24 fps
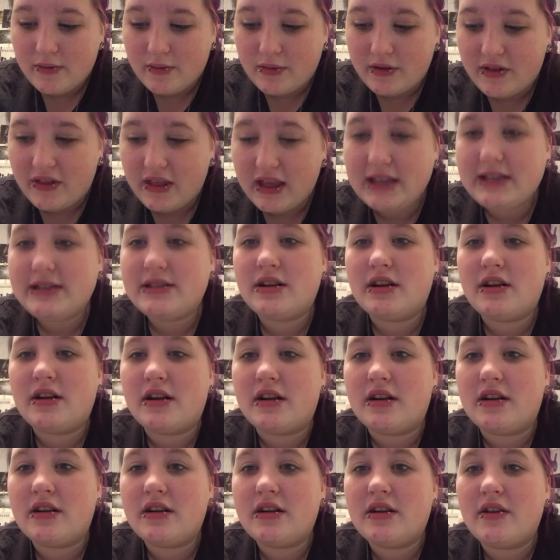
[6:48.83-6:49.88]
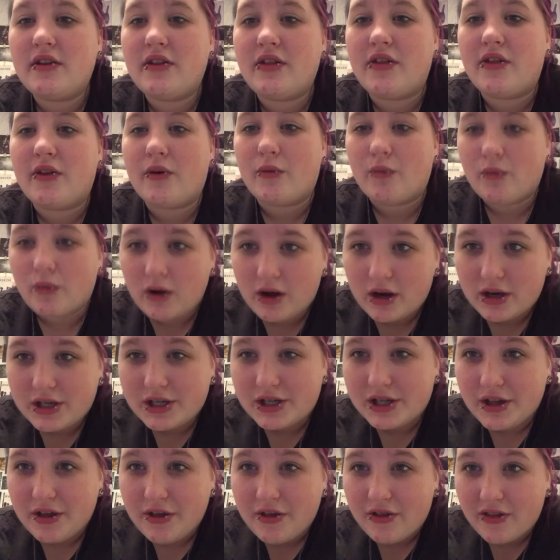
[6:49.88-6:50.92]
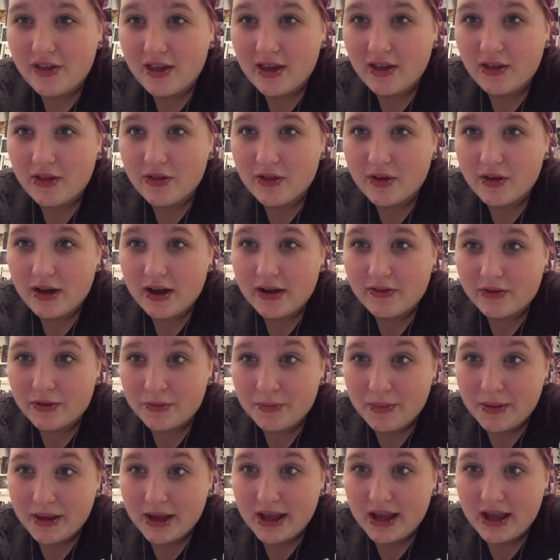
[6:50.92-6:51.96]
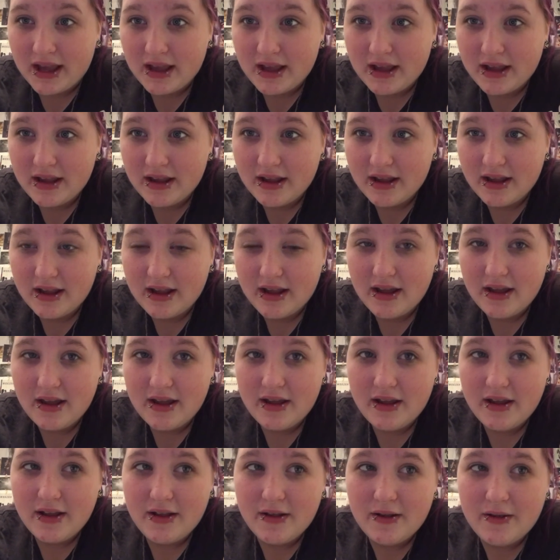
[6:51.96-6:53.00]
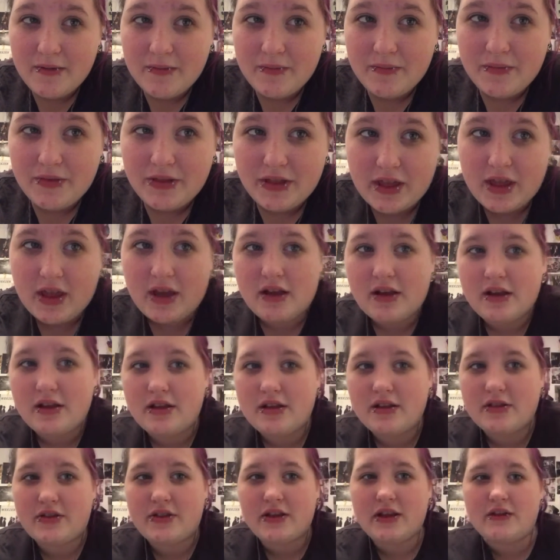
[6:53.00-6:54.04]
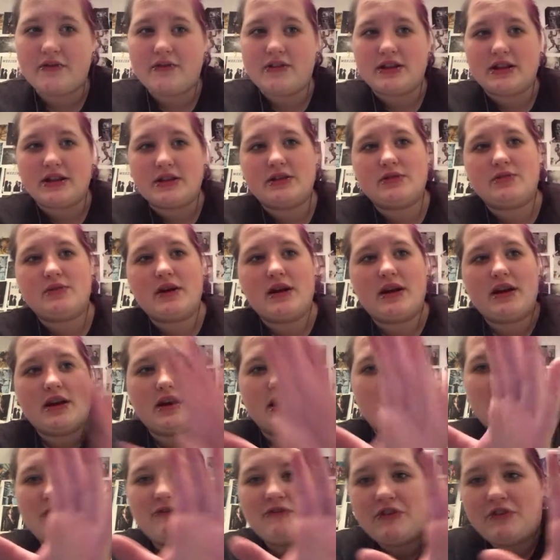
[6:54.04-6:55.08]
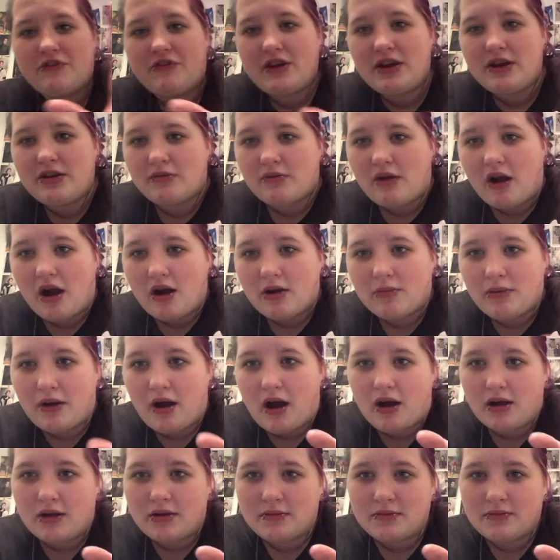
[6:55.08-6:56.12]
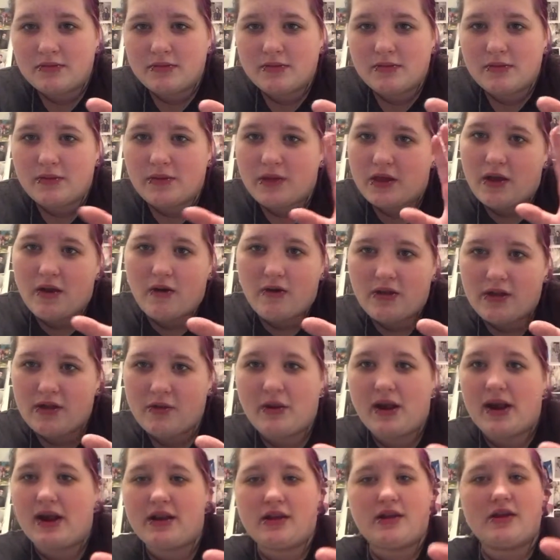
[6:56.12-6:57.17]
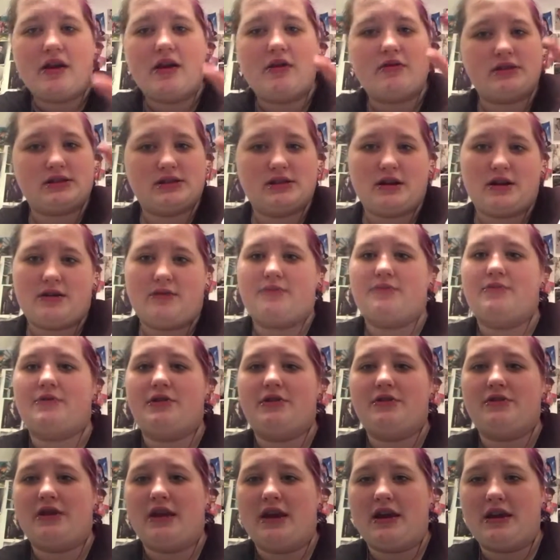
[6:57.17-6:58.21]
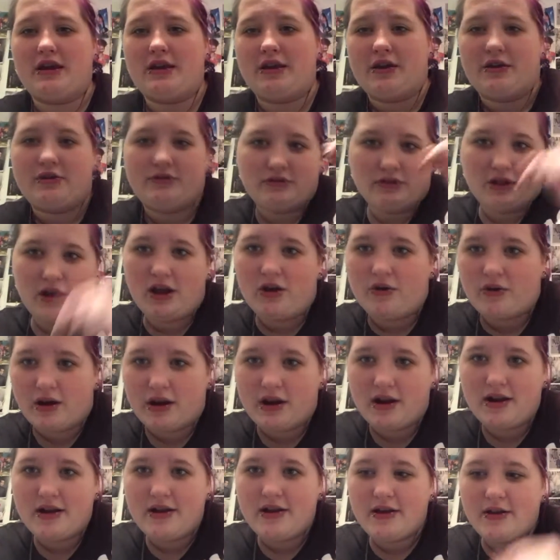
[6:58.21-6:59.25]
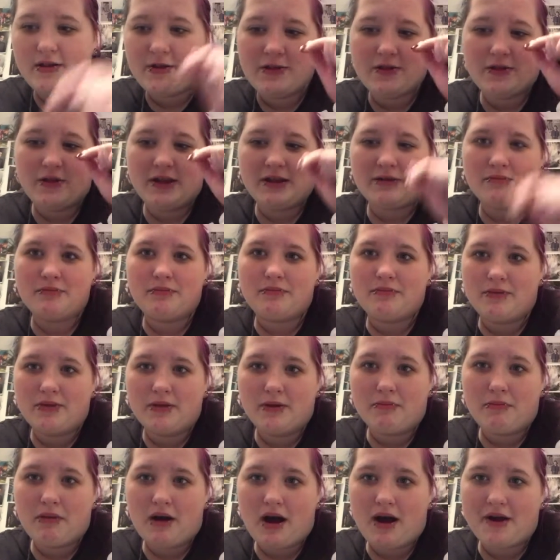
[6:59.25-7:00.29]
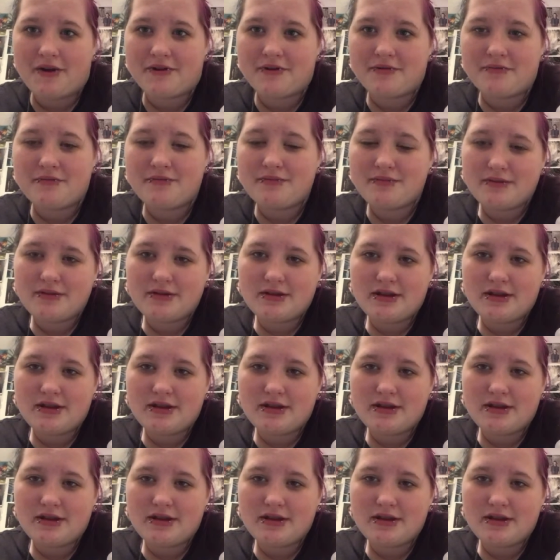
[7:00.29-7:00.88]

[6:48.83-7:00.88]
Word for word: when things are the worst you think they'll ever be. The think of it this way. If you've hit rock bottom, the only way to go is up. You can't go lower than the bottom.